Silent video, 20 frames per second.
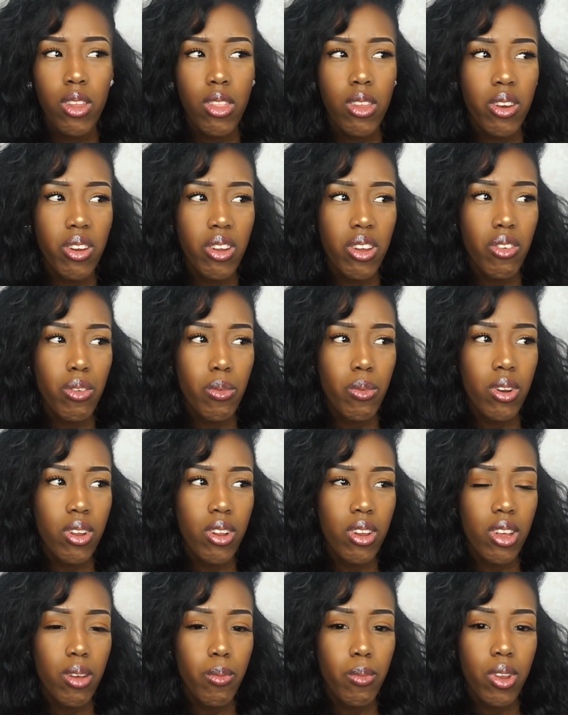They don't even want
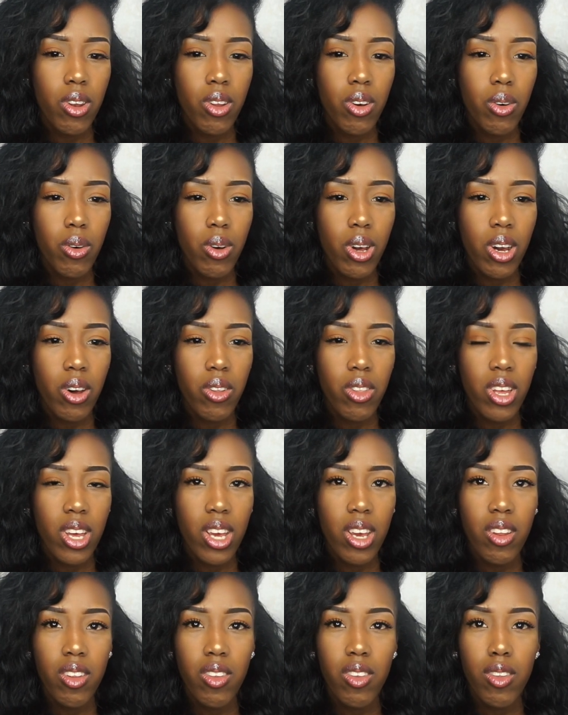to let me know how they
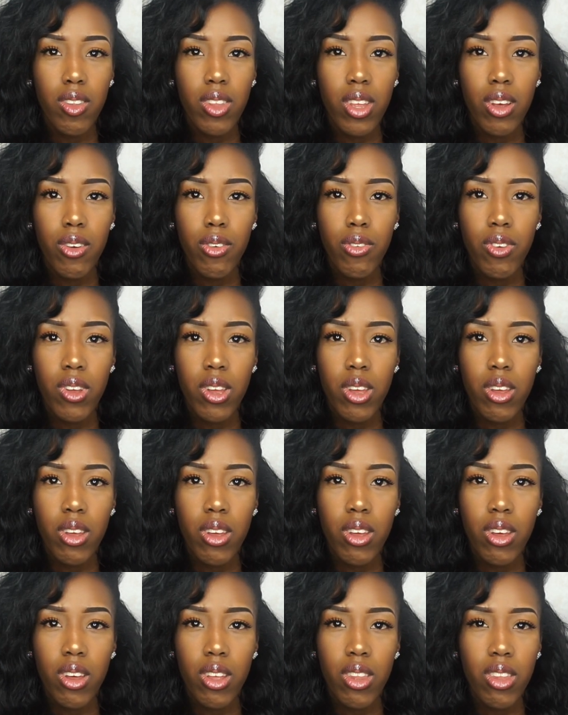edited their
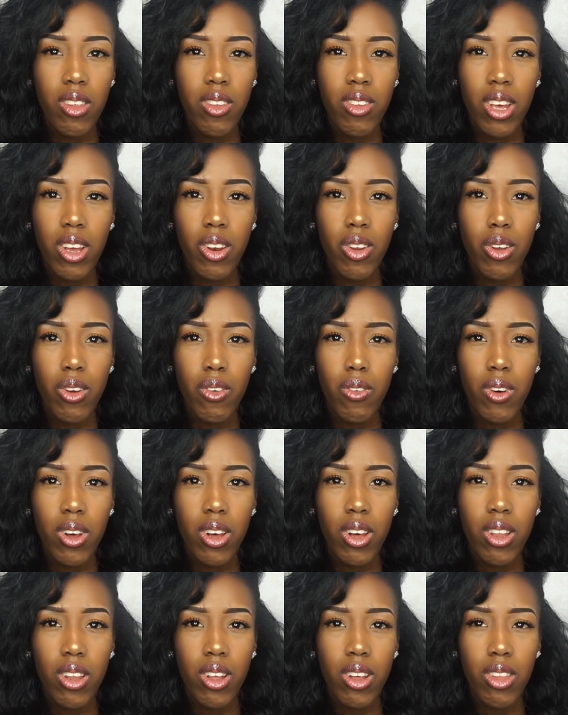thing and this, that and the
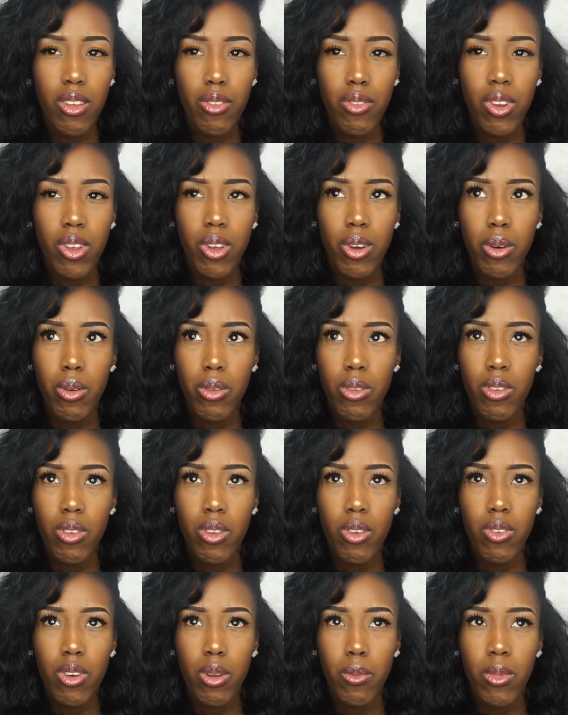other, like their videos and
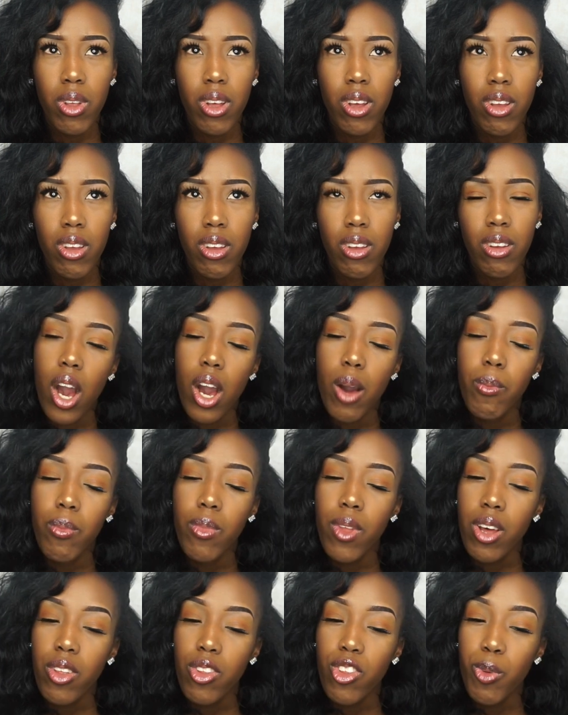stuff. And I'm like, I'm
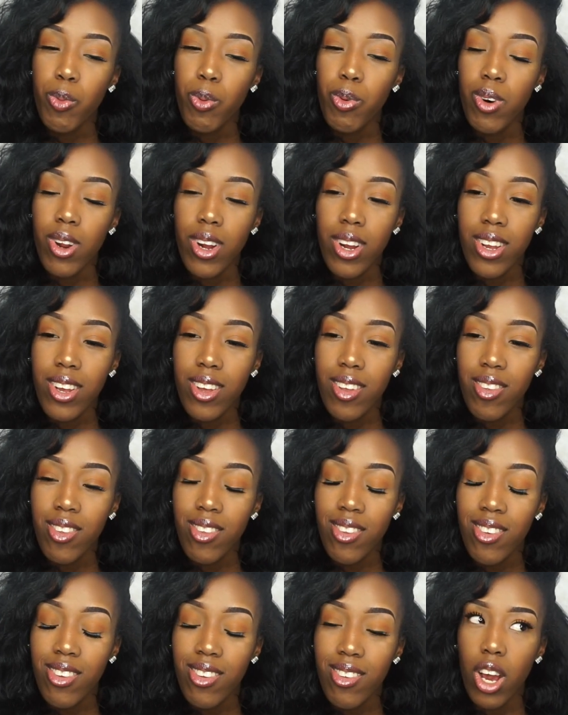not
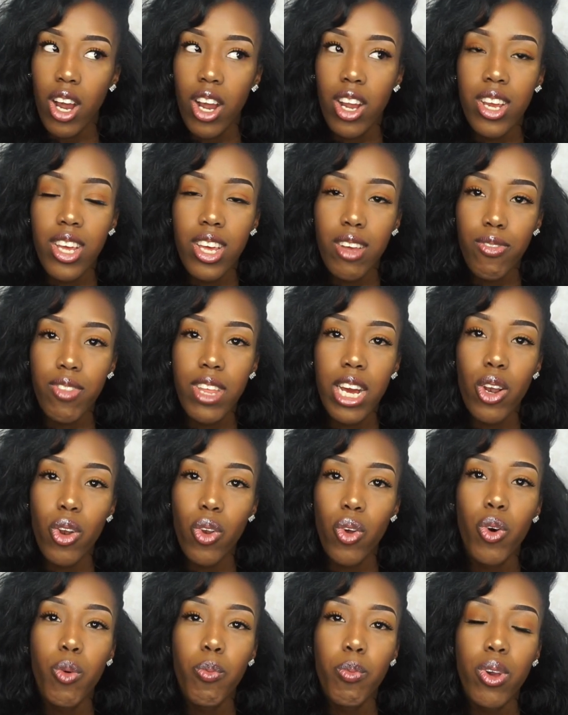surprised. I give that
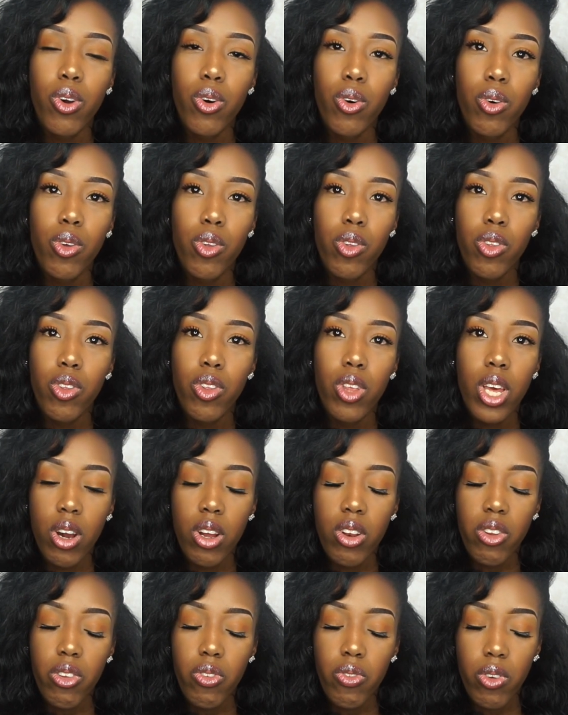look because
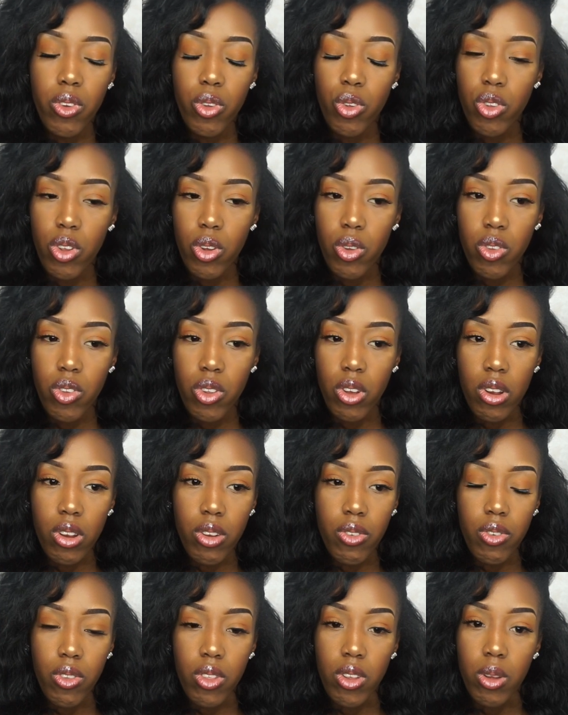I just feel so
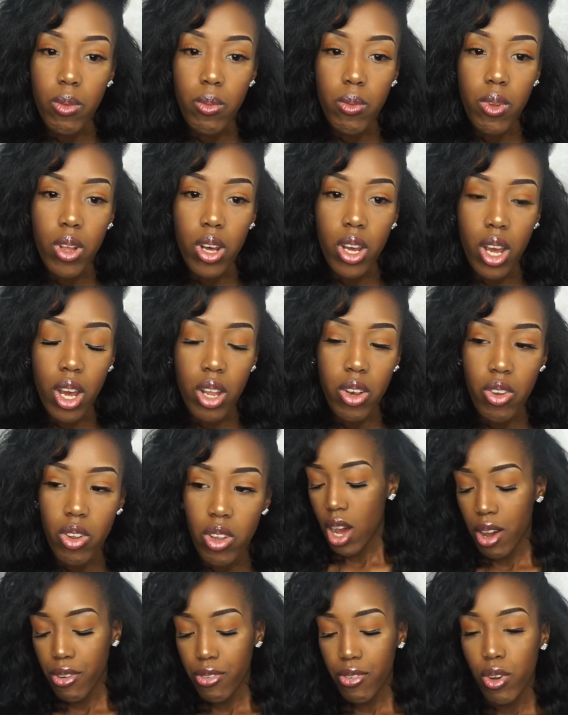sorry for them. Like,
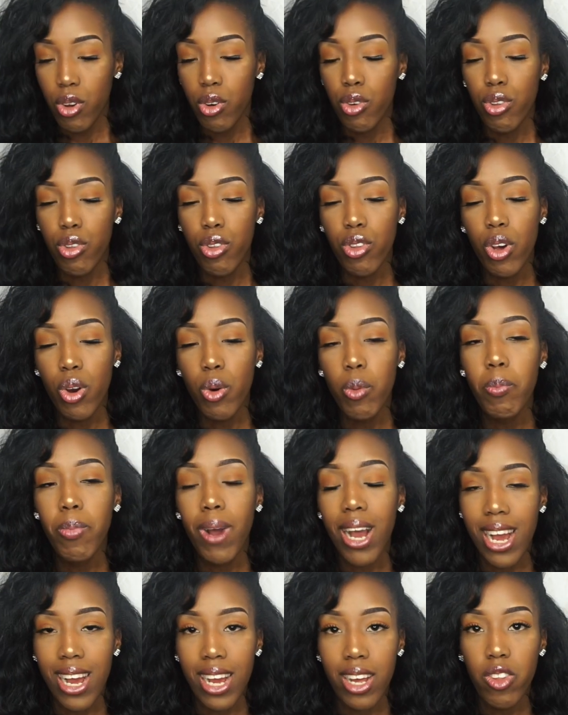I feel so
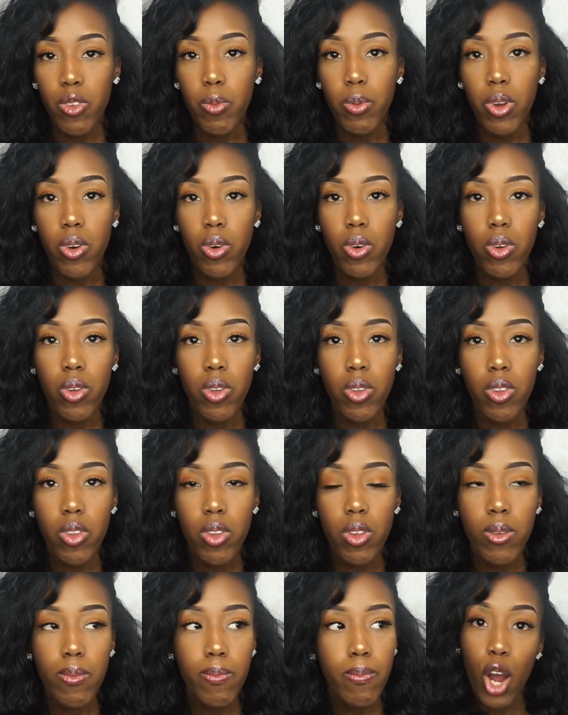bad
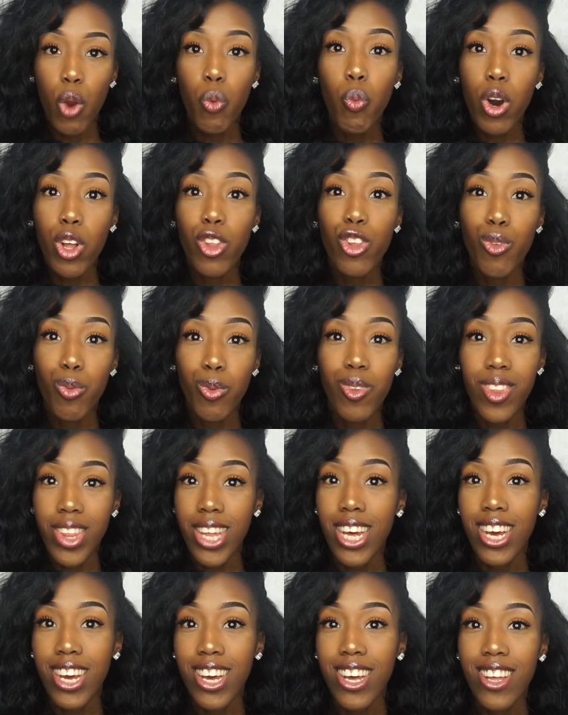because I once was
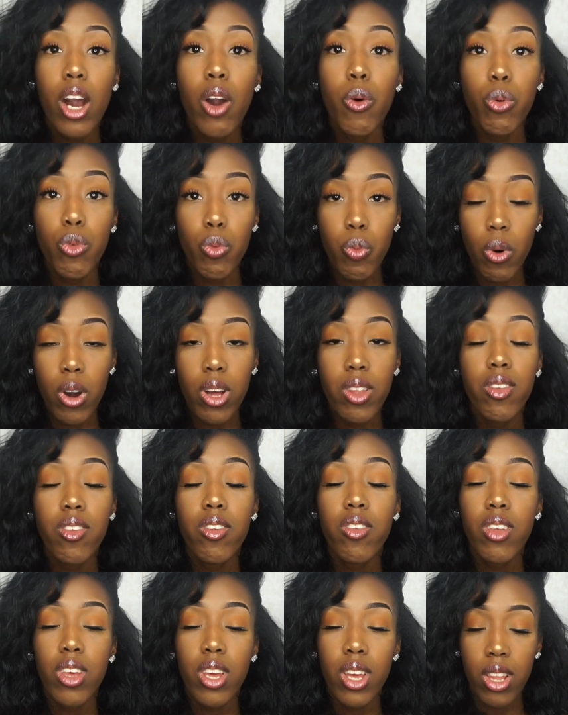there. I was
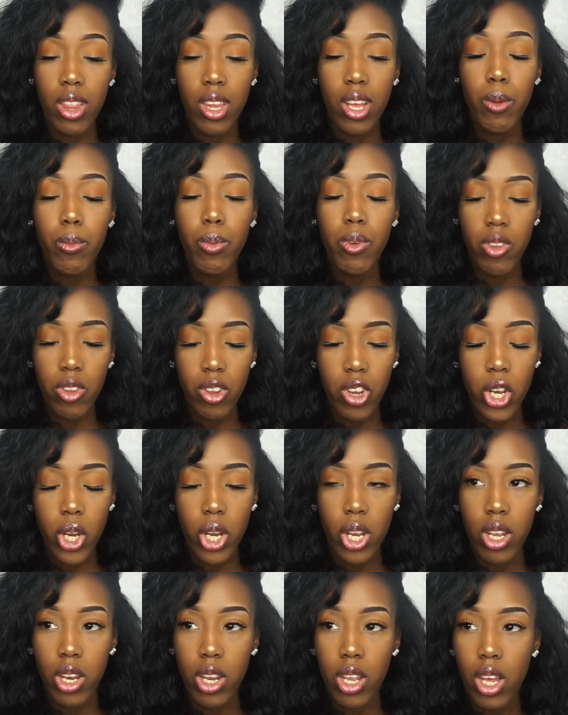once in that
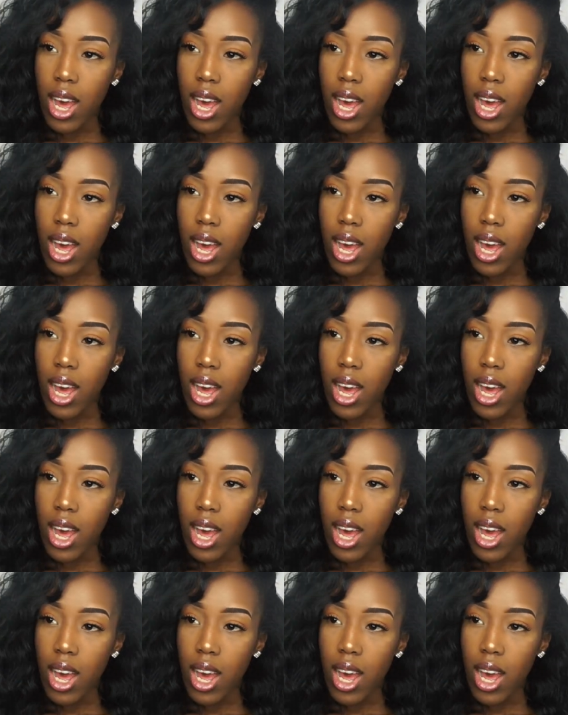position.